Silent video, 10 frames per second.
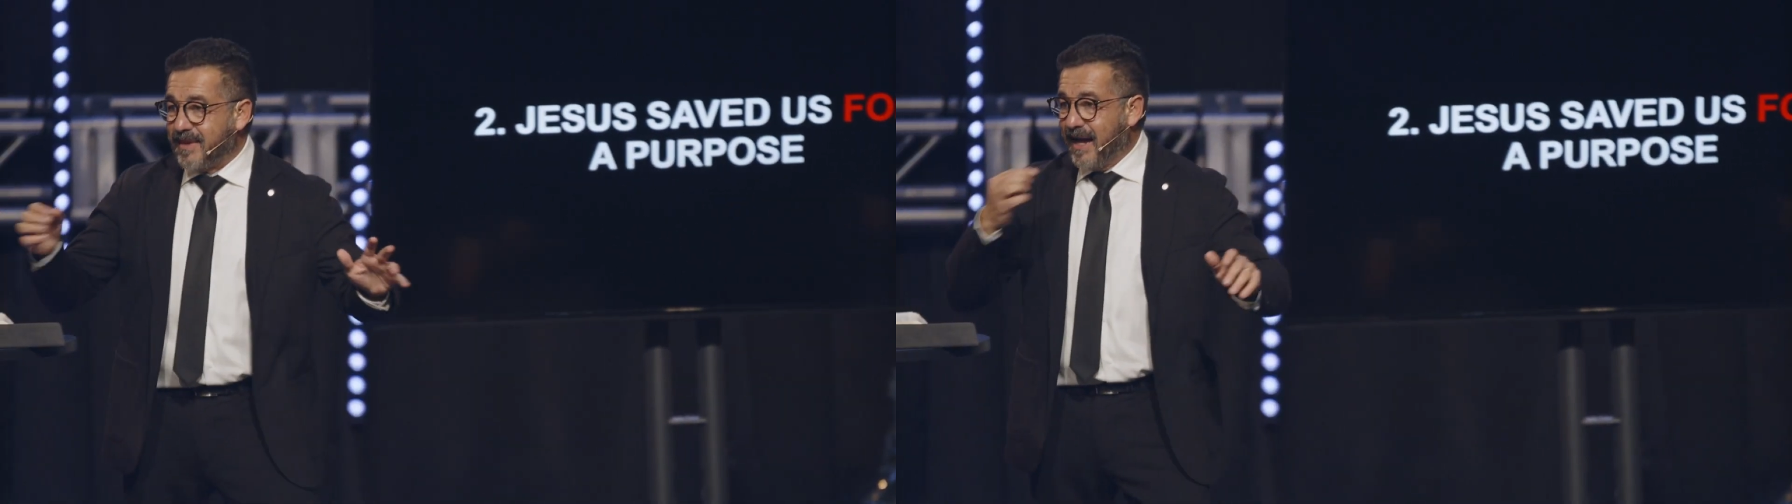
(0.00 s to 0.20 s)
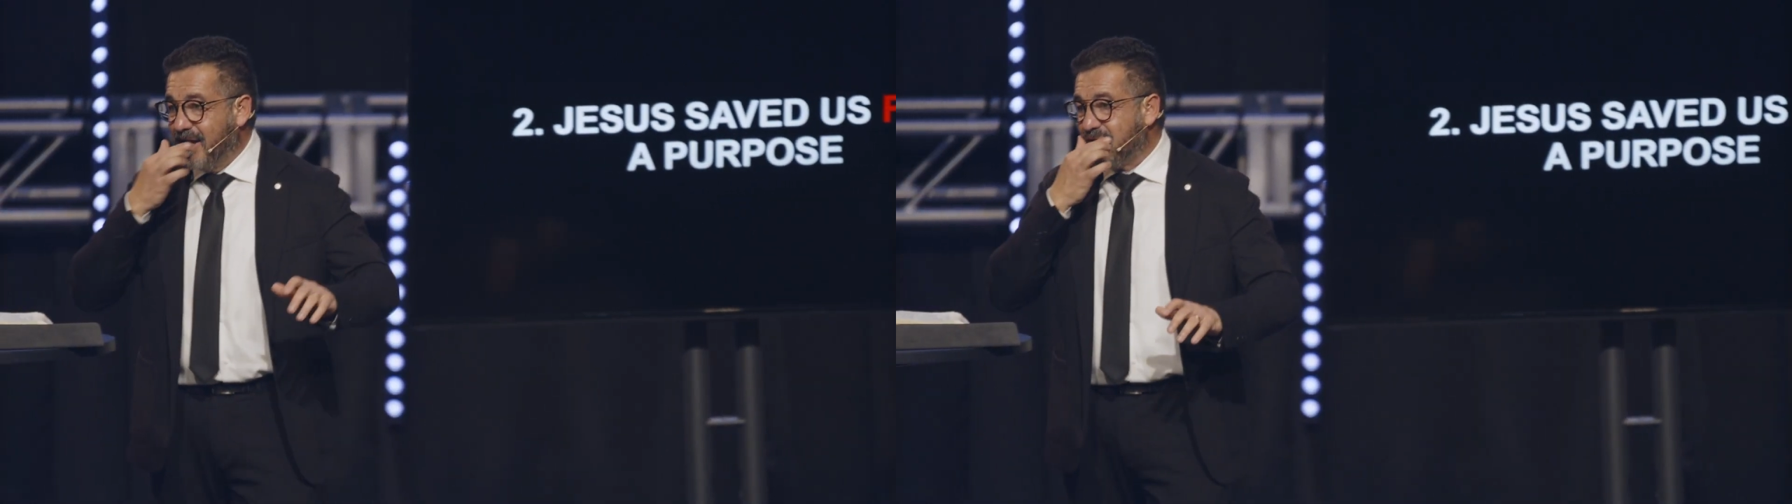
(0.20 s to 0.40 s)

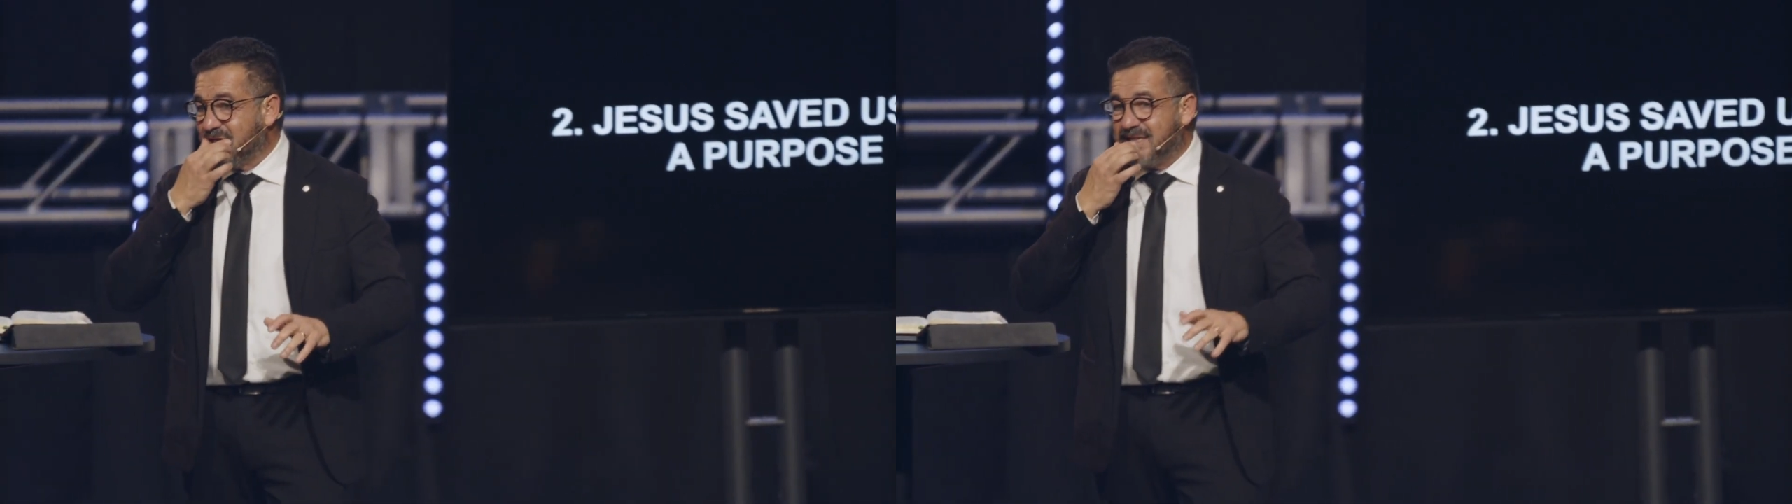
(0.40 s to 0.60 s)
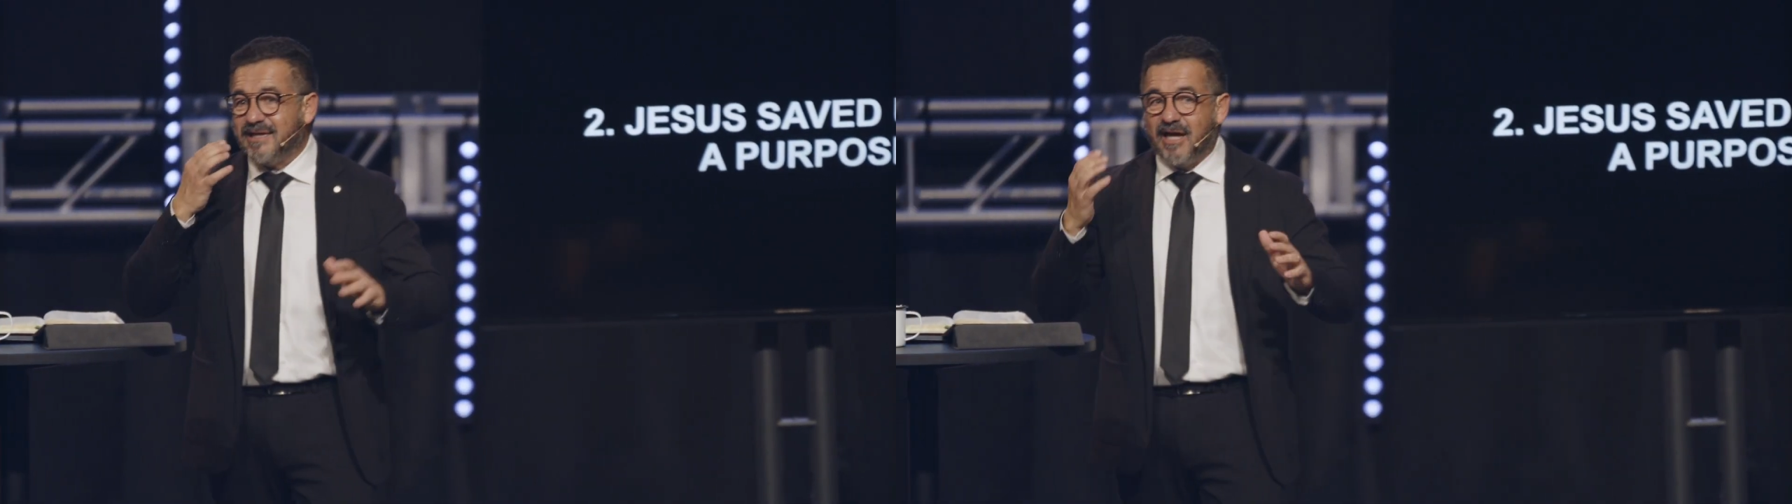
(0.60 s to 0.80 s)
I
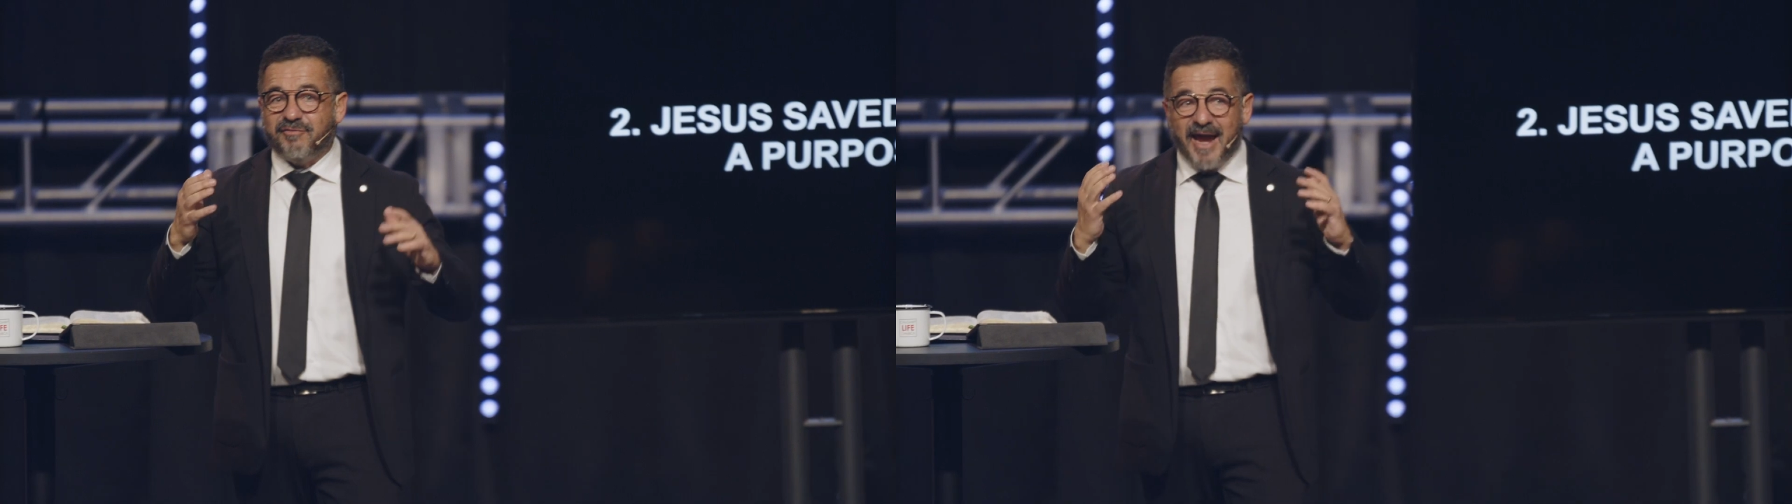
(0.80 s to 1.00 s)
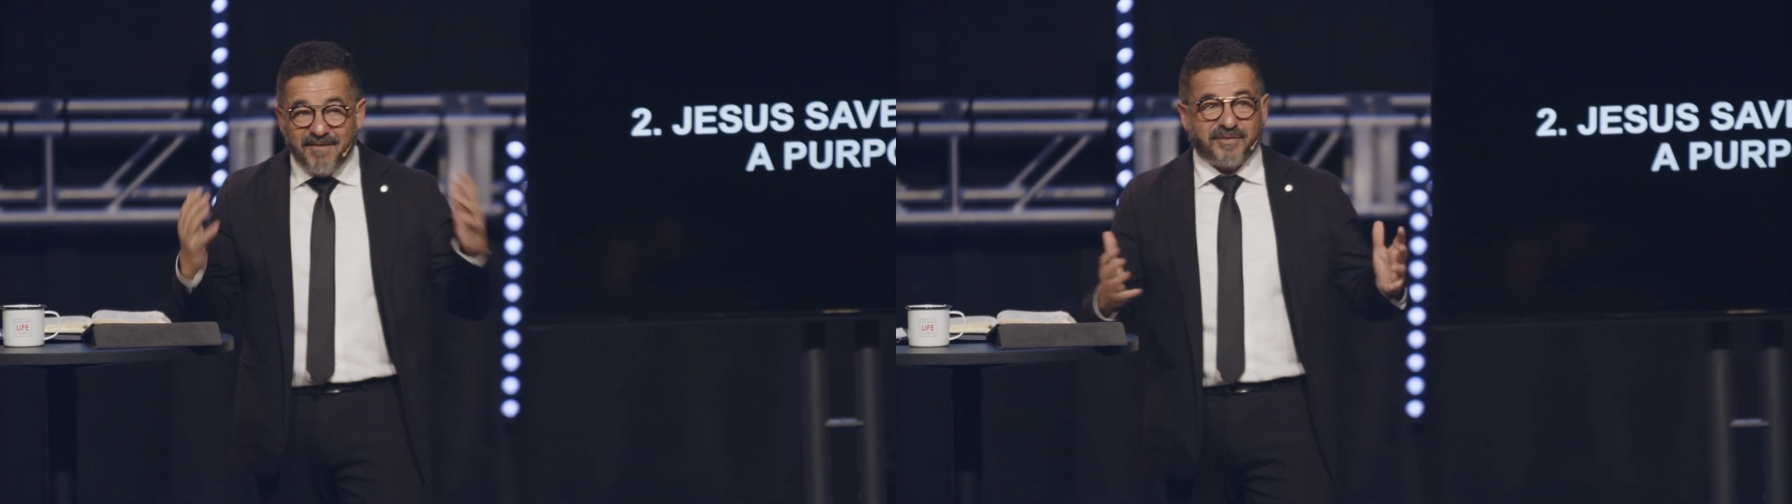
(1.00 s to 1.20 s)
just said that
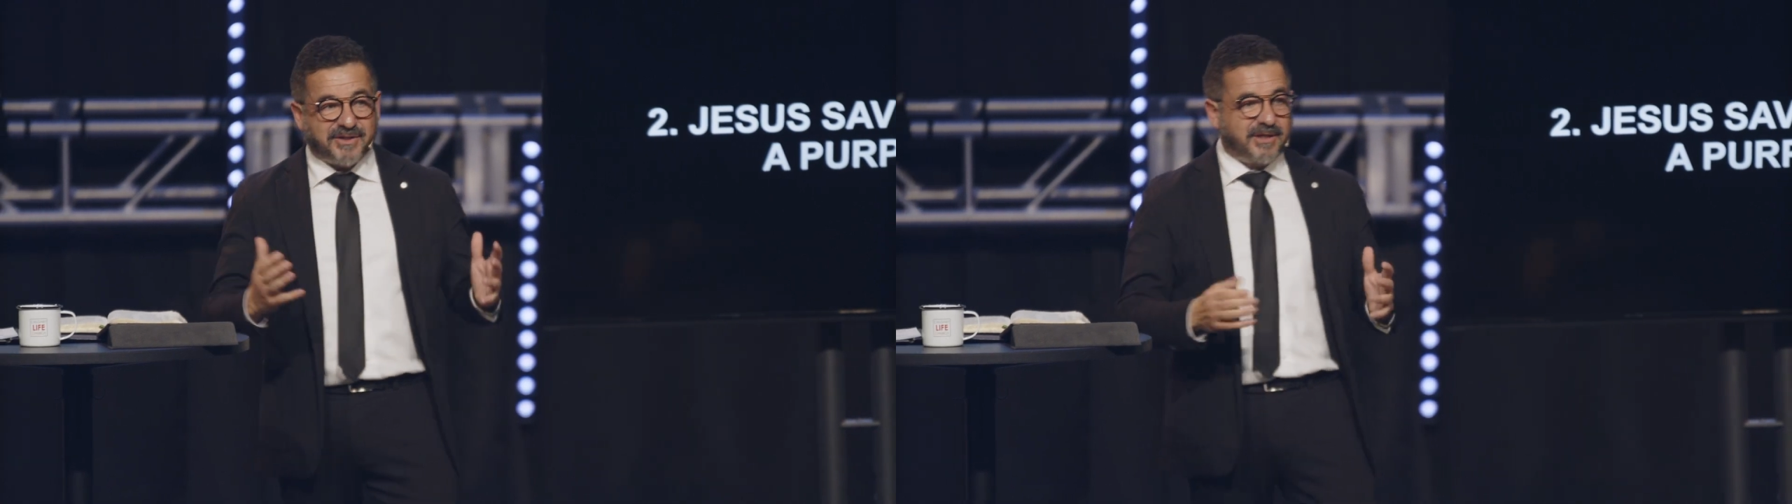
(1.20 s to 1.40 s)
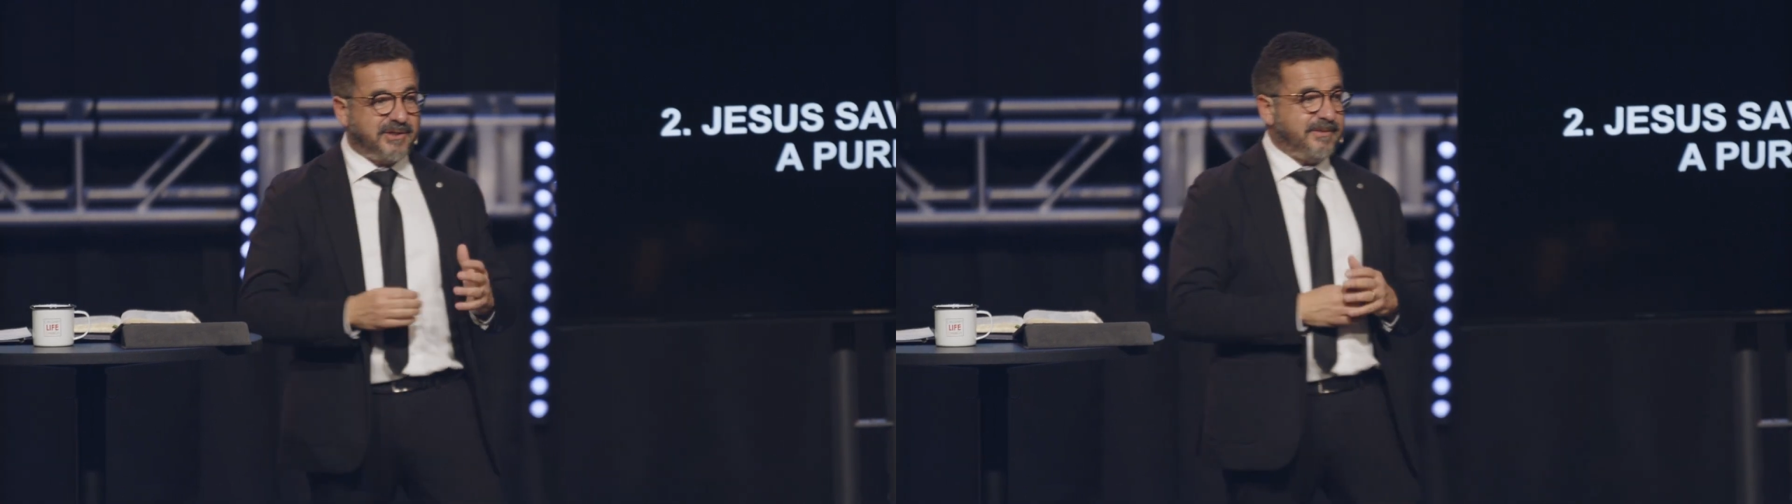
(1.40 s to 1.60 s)
for
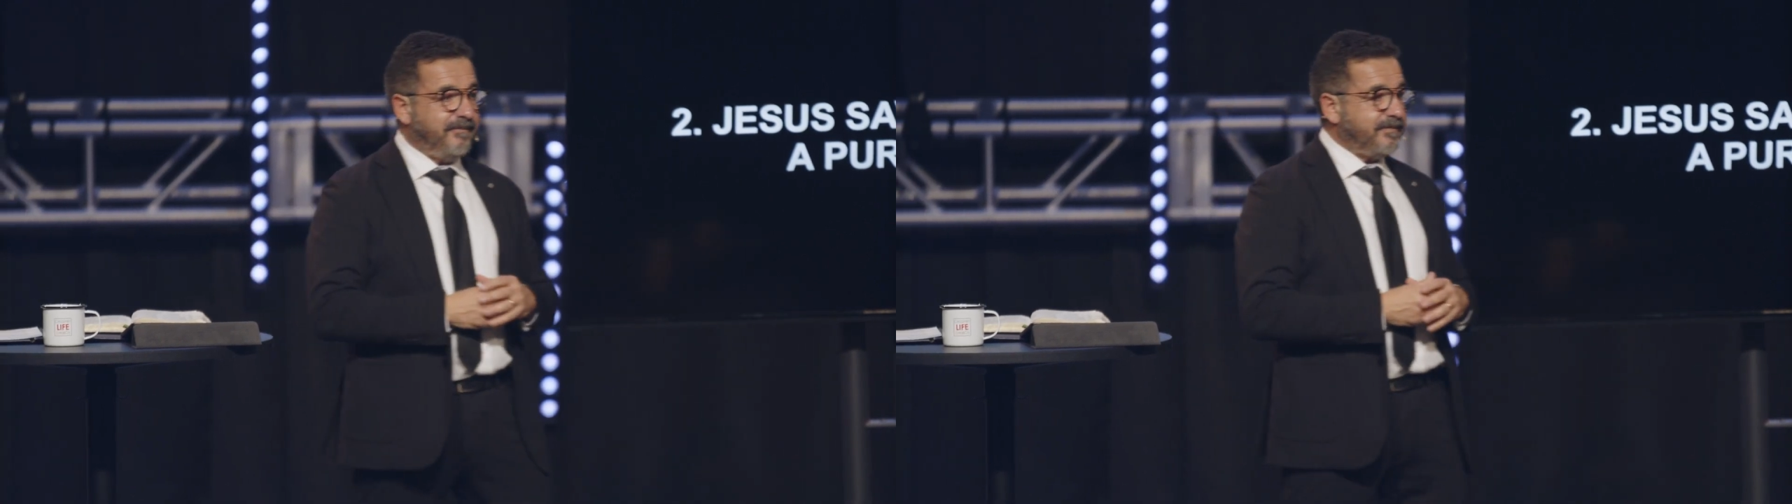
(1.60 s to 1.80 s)
emphasis.